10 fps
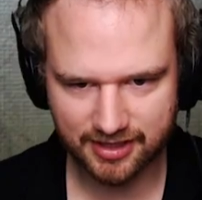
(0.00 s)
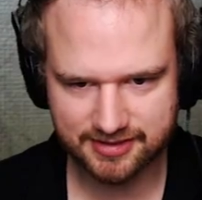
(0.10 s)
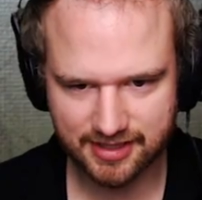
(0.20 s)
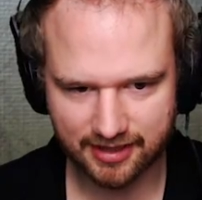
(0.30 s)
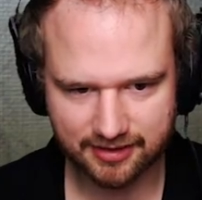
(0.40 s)
I
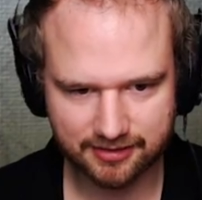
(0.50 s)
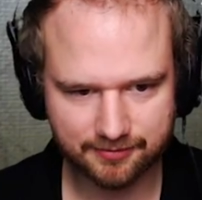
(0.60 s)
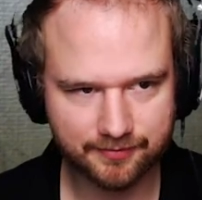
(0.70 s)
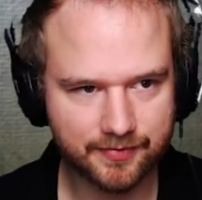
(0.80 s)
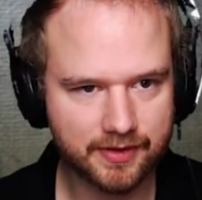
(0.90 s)
attack
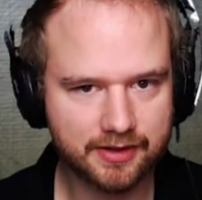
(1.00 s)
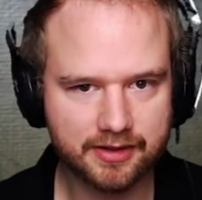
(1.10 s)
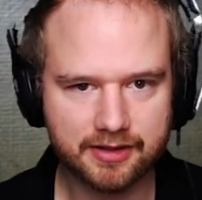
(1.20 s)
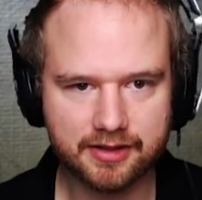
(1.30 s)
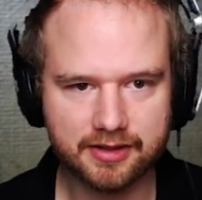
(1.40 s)

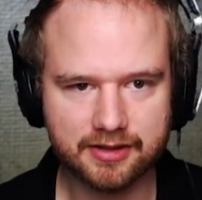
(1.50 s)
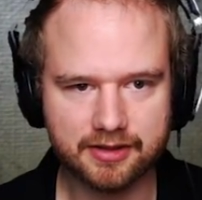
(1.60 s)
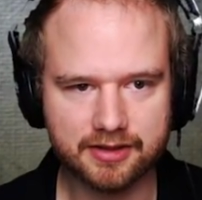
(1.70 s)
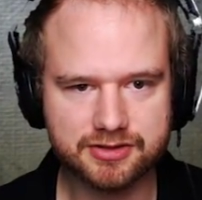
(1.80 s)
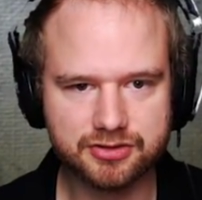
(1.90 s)
him?
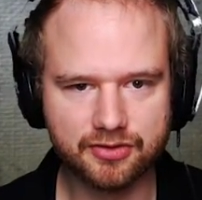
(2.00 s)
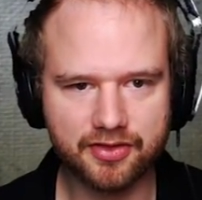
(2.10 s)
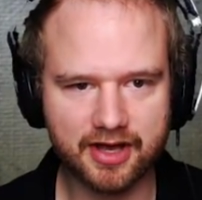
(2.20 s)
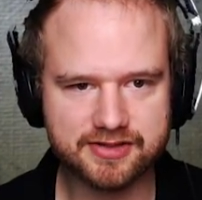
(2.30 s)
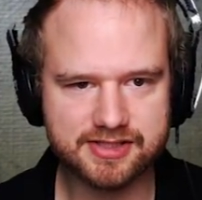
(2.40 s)

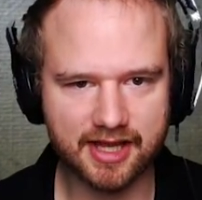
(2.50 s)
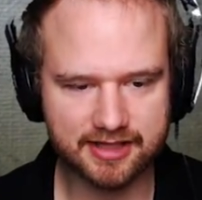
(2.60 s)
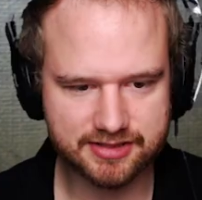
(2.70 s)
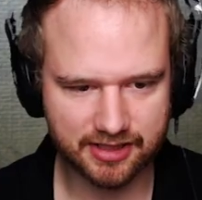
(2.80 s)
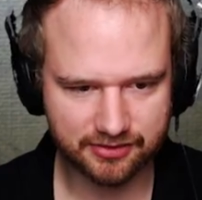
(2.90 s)

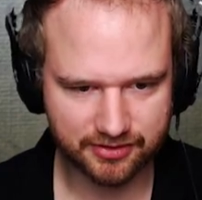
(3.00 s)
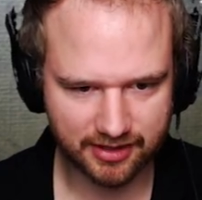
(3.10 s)
2,800.